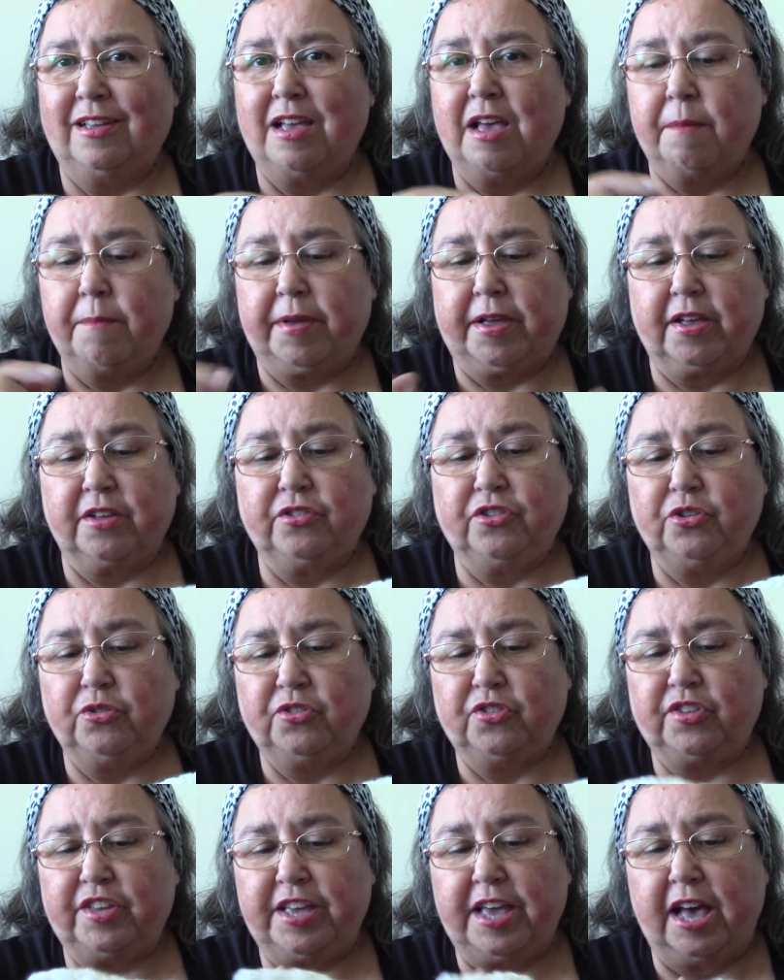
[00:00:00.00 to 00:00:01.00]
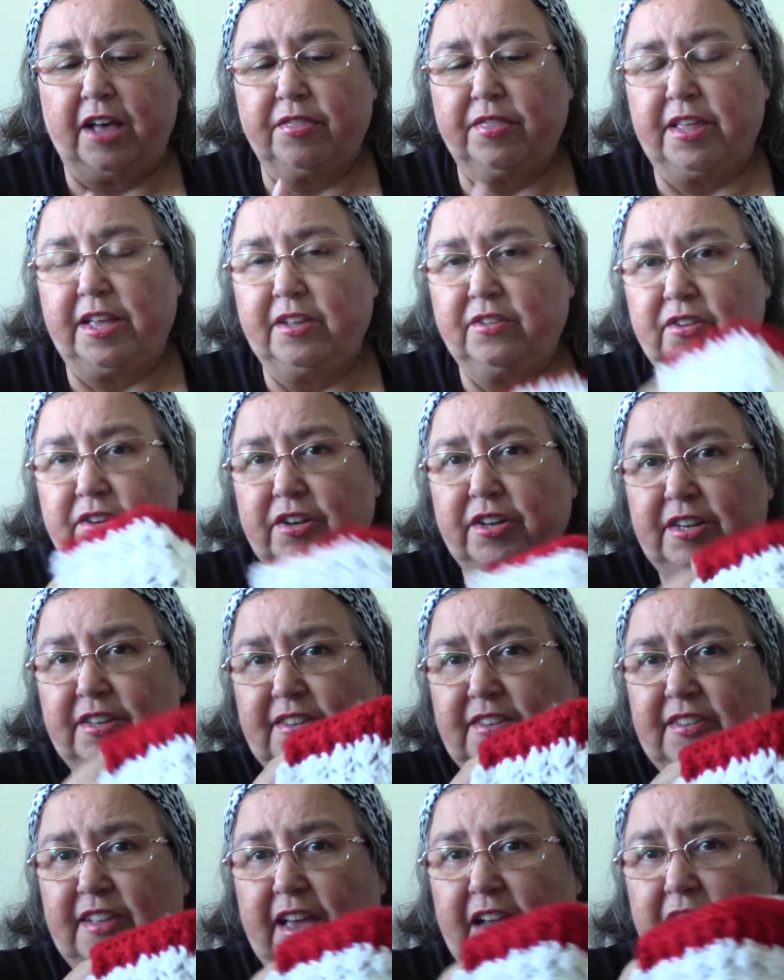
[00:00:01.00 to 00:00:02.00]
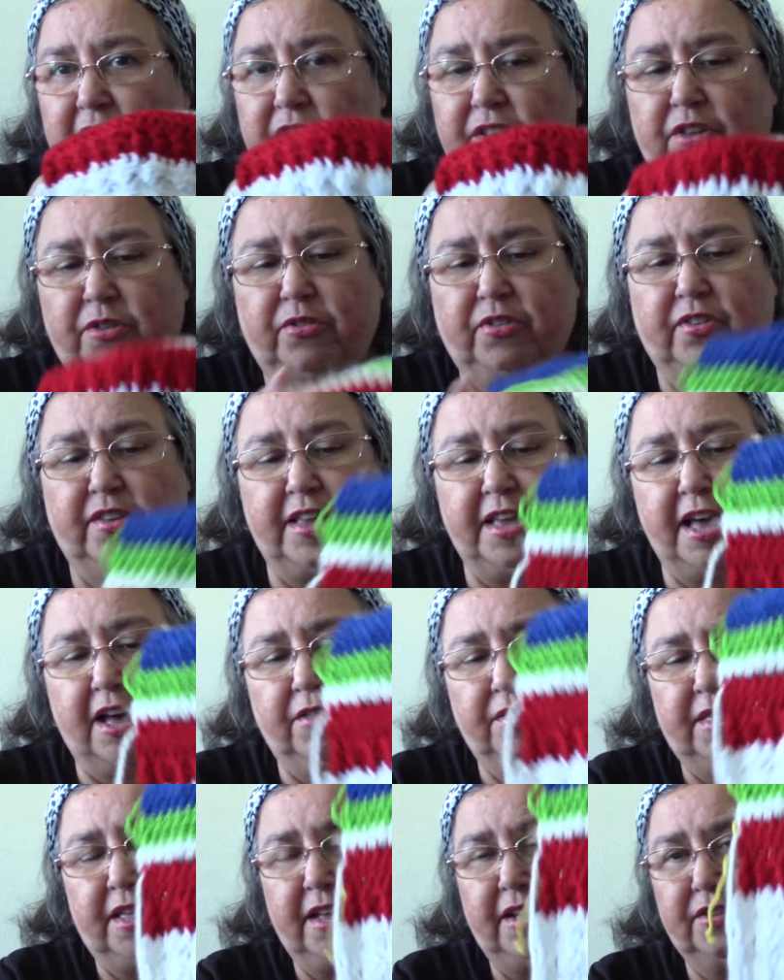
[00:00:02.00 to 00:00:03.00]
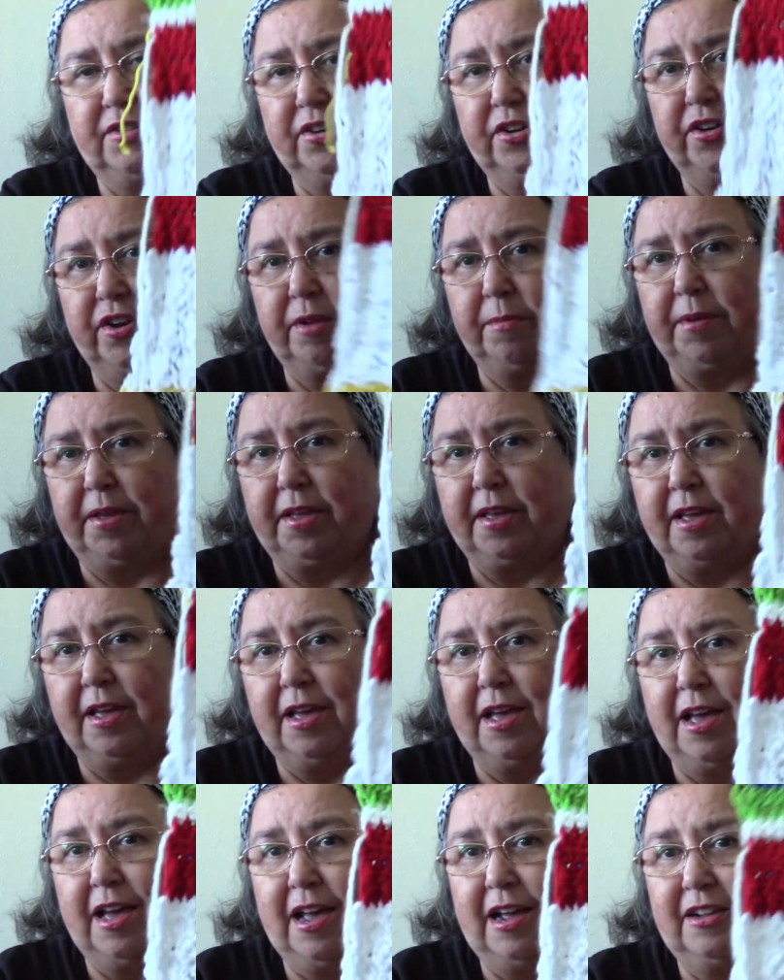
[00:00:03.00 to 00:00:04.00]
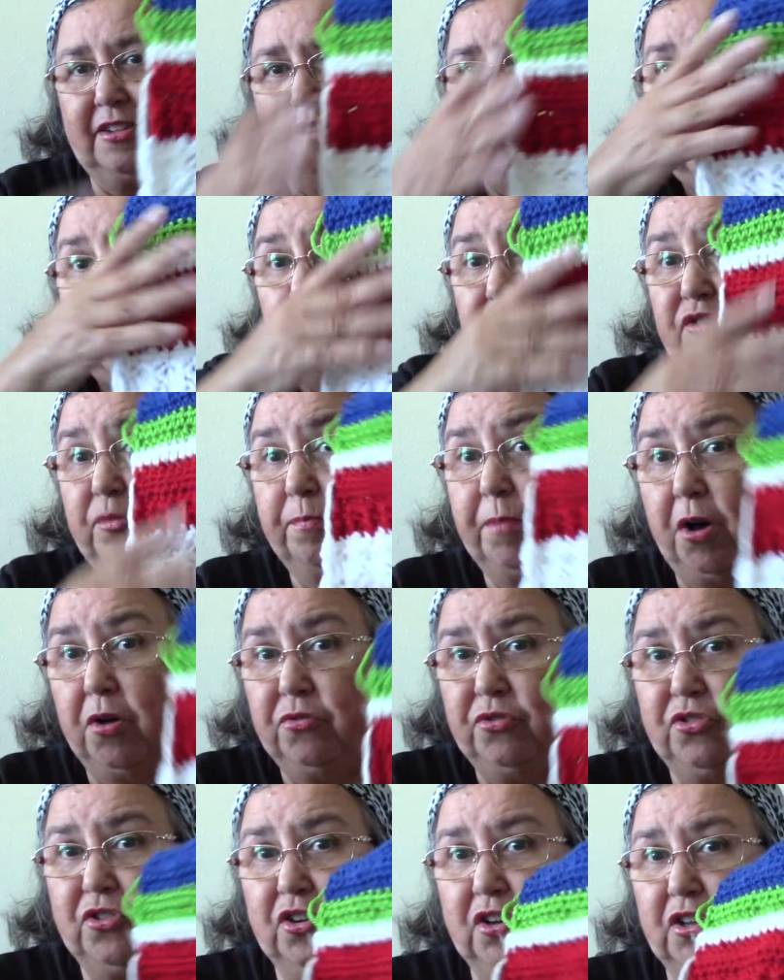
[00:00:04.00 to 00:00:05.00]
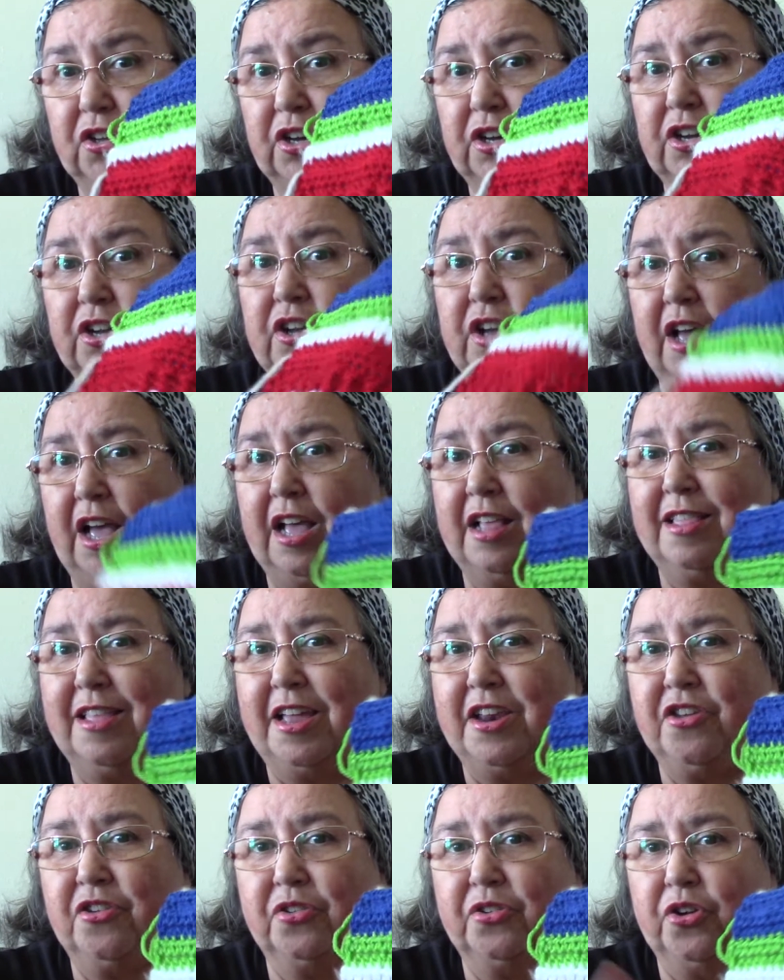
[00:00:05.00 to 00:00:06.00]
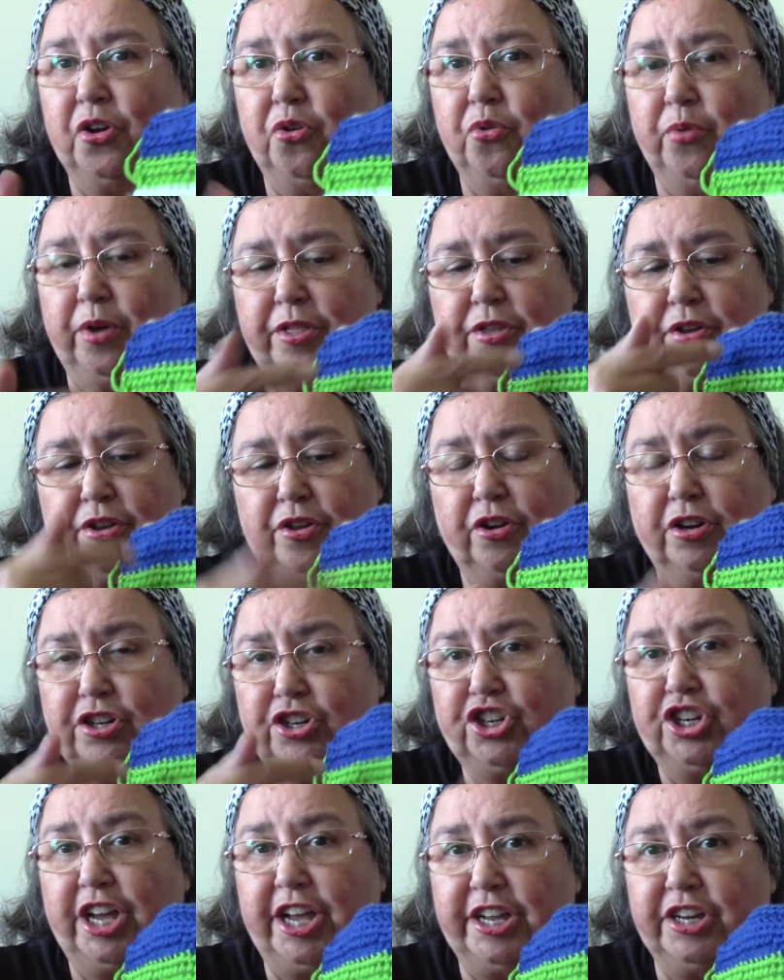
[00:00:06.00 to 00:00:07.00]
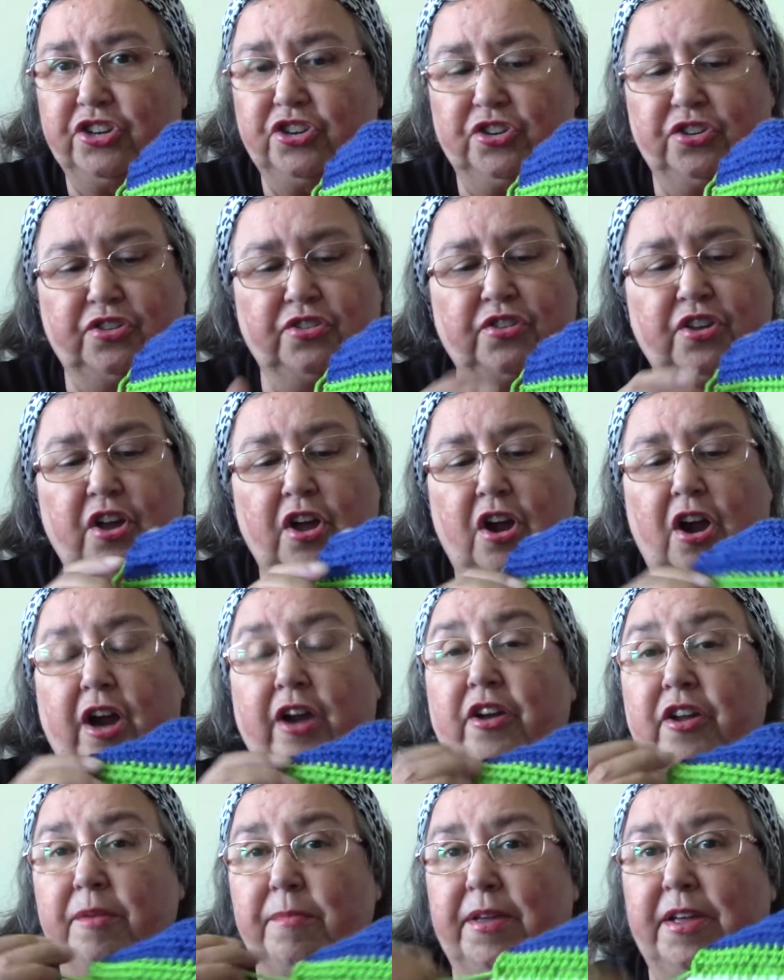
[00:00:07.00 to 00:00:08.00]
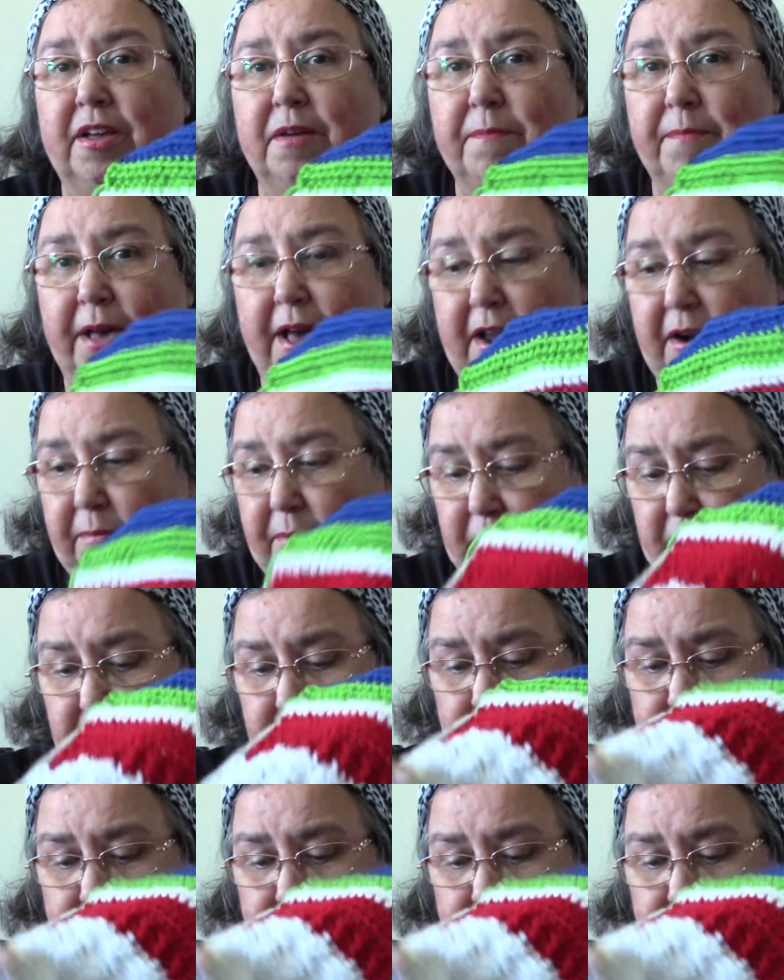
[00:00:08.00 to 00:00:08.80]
Because you see how things are going to settle, you see how things are supposed to look, and then you'll know whether your changes are going to be compatible.